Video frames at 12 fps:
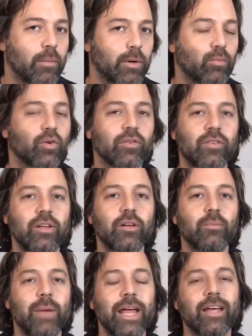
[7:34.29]
But we'll
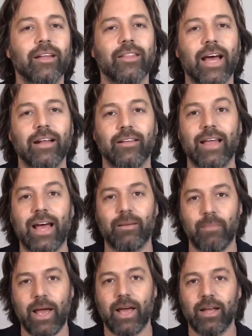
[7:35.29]
still make it
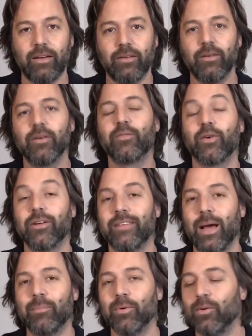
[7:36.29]
that man, for
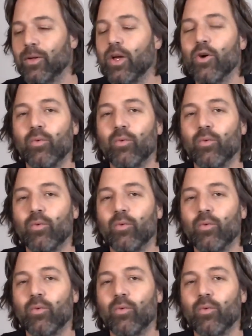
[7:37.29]
example,